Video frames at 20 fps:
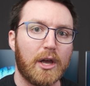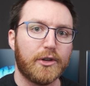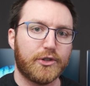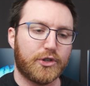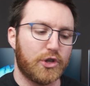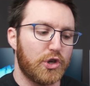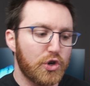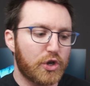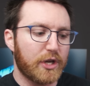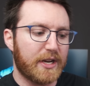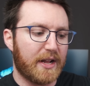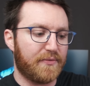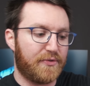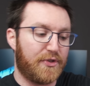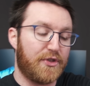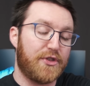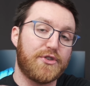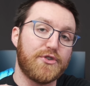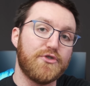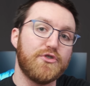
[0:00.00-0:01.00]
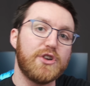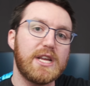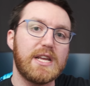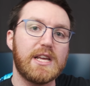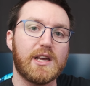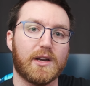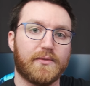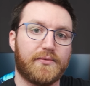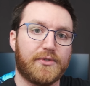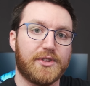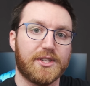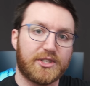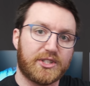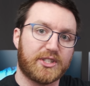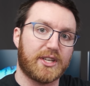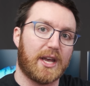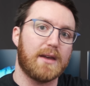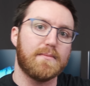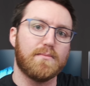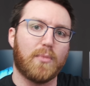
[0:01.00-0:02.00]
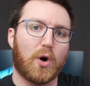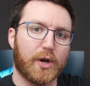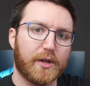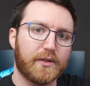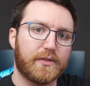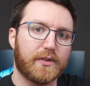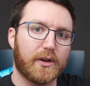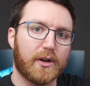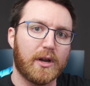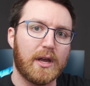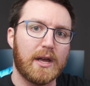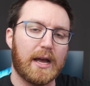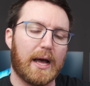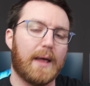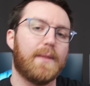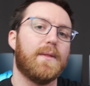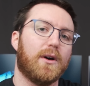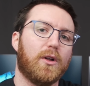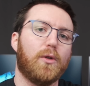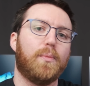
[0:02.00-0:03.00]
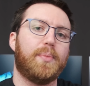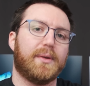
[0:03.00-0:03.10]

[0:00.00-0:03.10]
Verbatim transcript: so you can have three of the same monitor and they'll